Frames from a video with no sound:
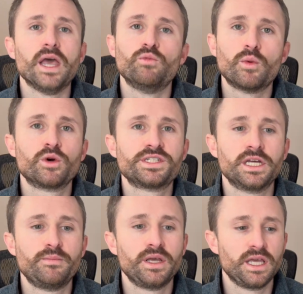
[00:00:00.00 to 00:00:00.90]
And one more
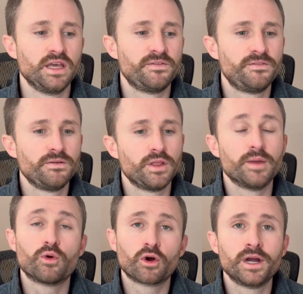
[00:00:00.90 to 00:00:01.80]
tip, if
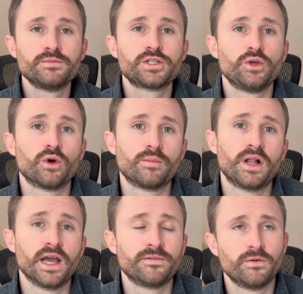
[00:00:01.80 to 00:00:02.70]
the programs you are
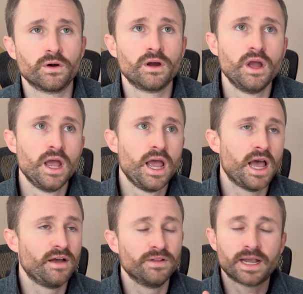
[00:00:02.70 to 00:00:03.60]
applying for
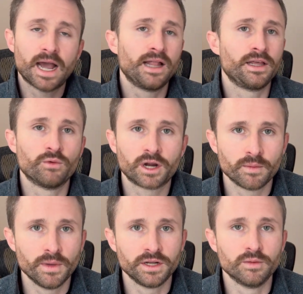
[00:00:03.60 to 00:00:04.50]
have like highly
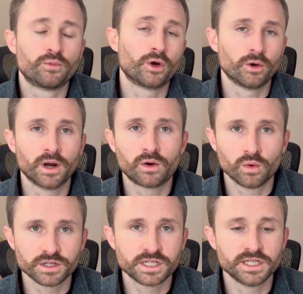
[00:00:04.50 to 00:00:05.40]
recommended prereq
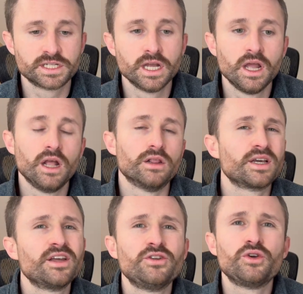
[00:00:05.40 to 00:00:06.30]
courses,
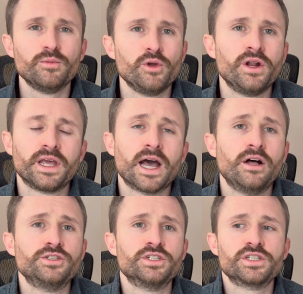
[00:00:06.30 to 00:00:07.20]
look into community
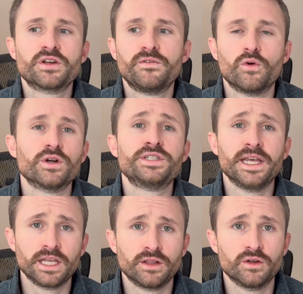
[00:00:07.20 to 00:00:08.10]
colleges for
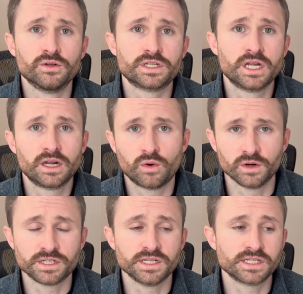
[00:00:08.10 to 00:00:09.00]
taking those
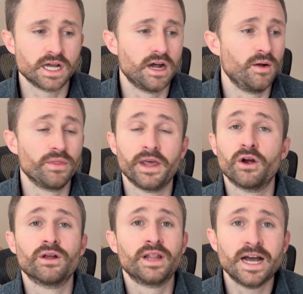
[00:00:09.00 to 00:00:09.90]
courses. They
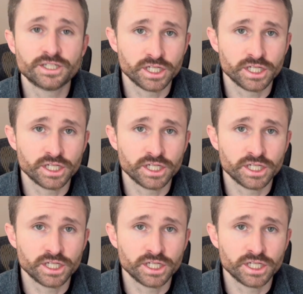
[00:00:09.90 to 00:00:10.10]
are a lot